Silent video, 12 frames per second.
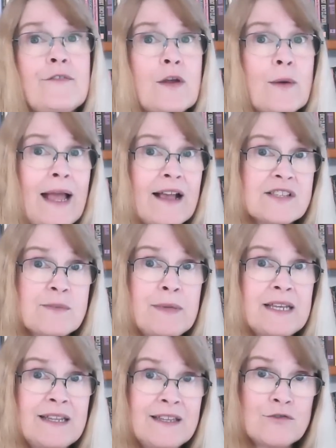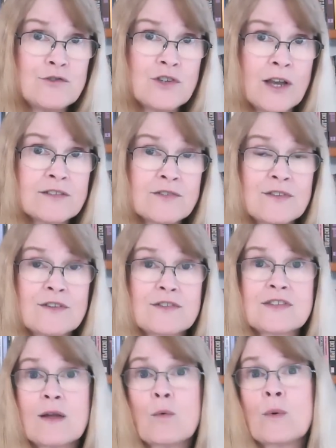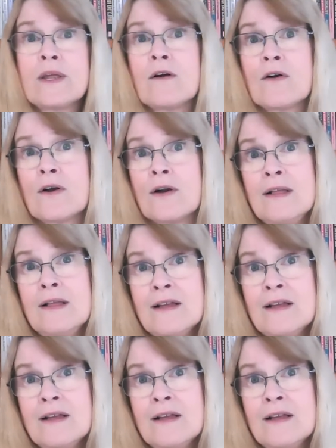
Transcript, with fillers: there has been injustice, that we are,